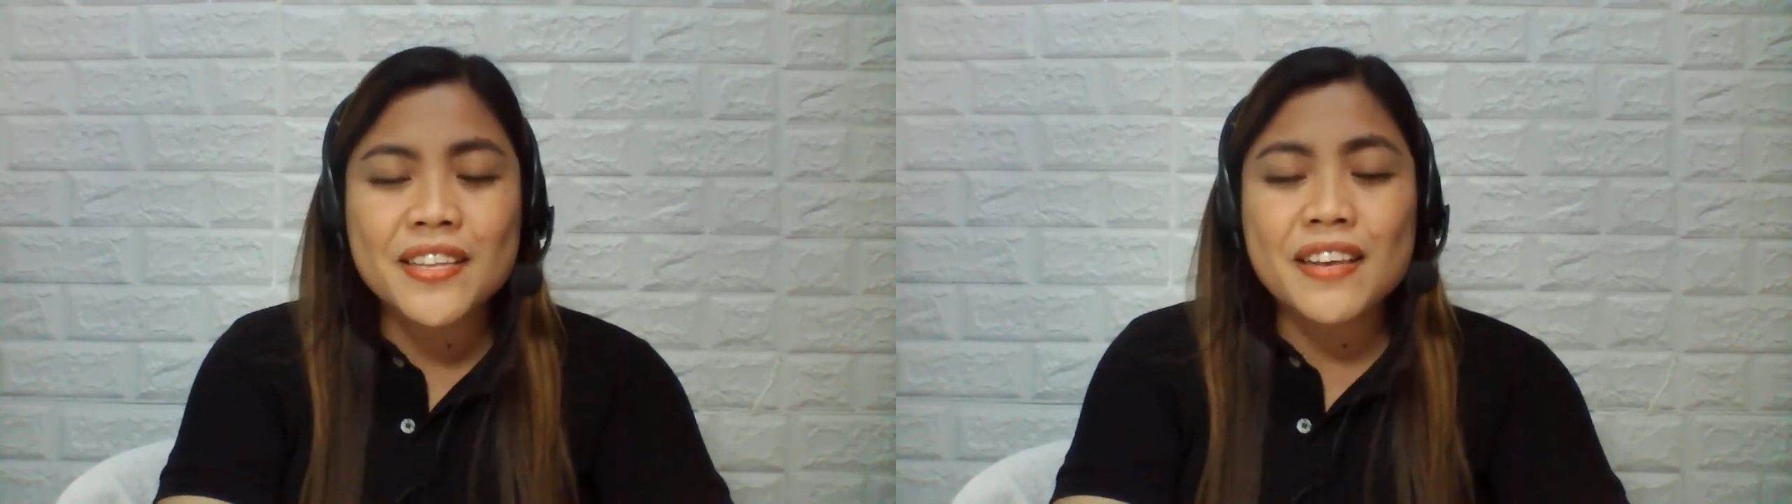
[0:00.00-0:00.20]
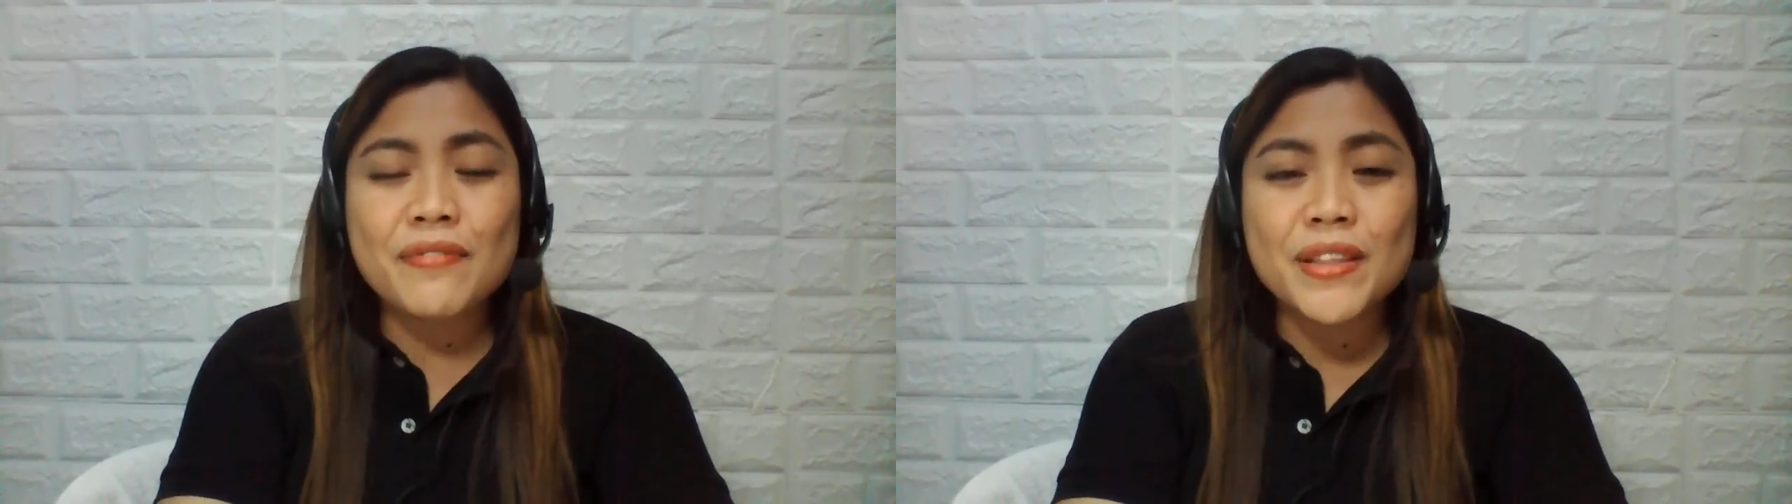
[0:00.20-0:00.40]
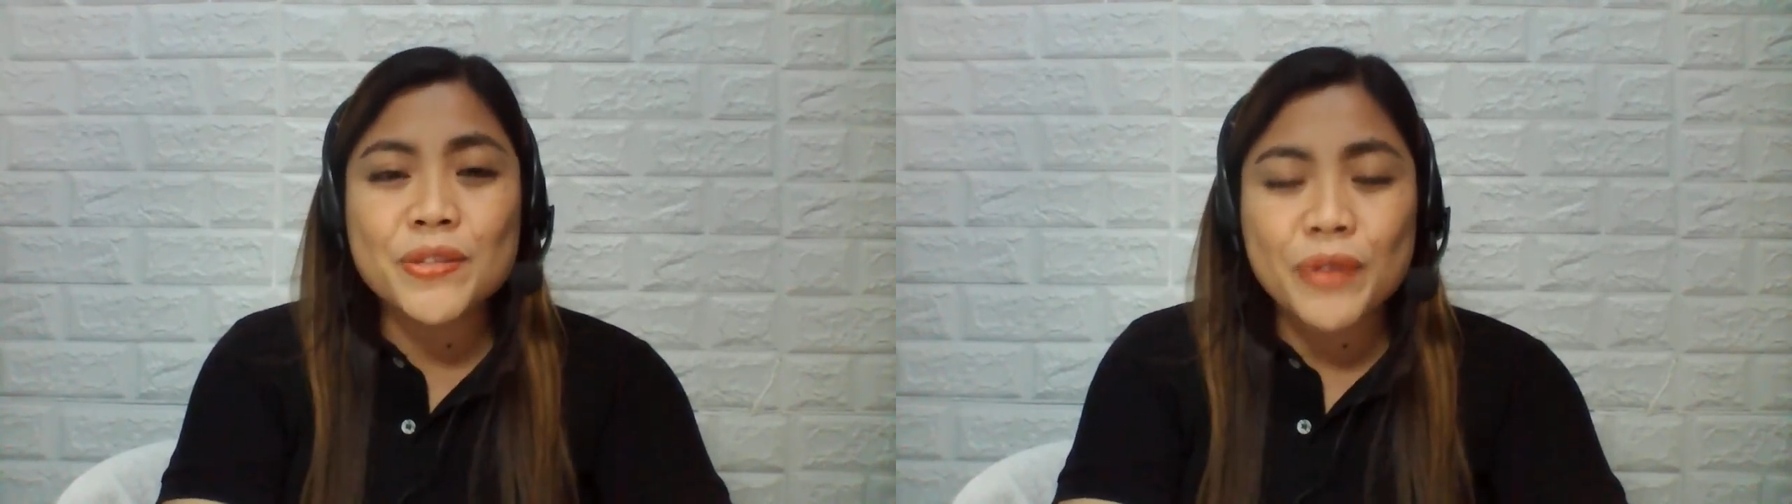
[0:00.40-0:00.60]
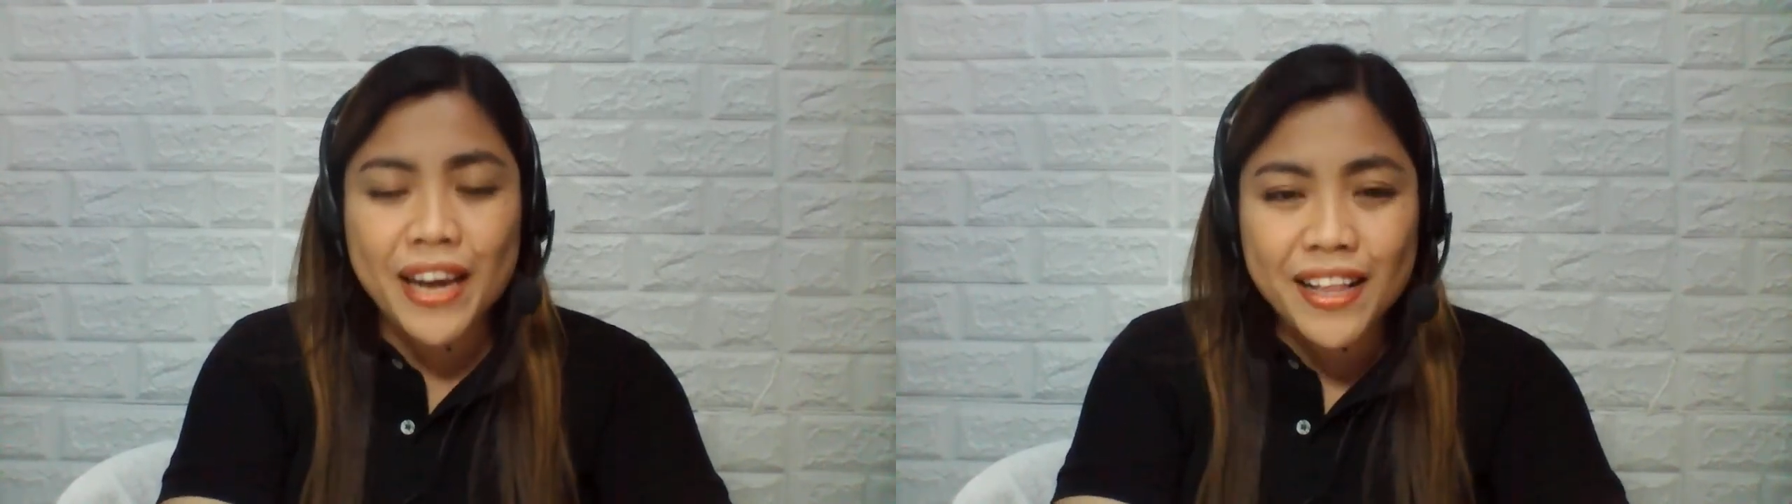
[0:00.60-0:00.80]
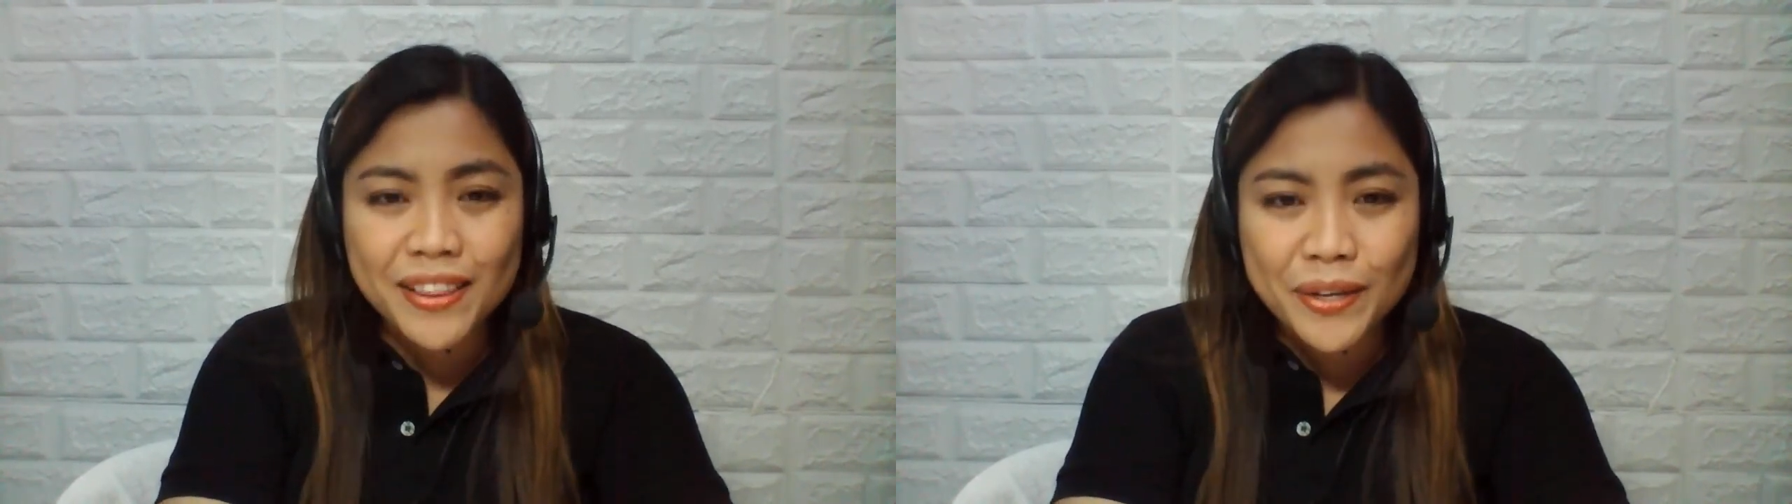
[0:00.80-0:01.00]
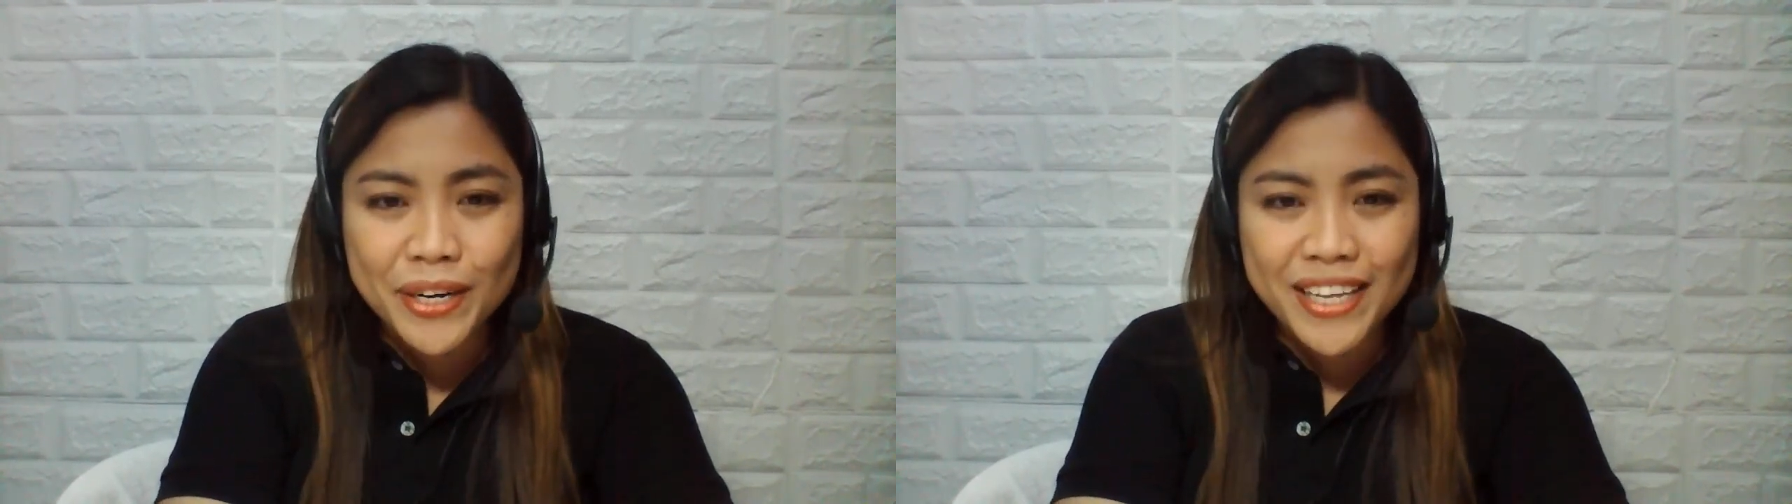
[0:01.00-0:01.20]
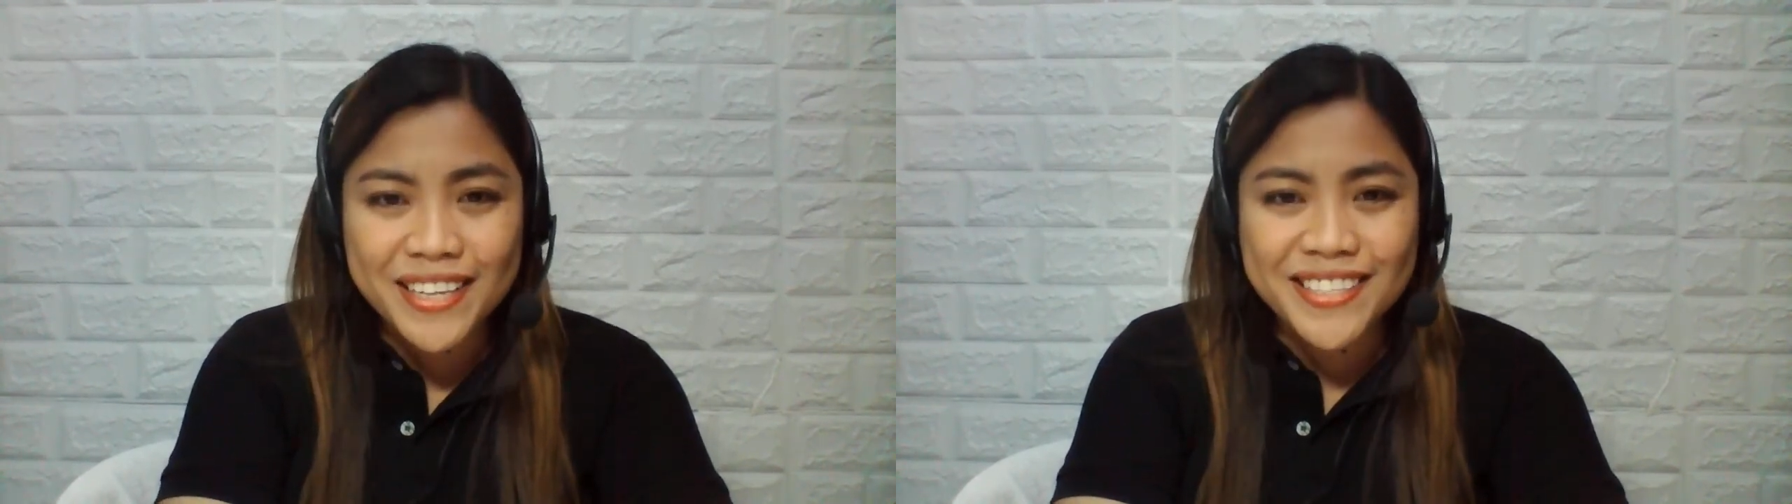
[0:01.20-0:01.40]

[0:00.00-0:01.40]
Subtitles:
even to elderly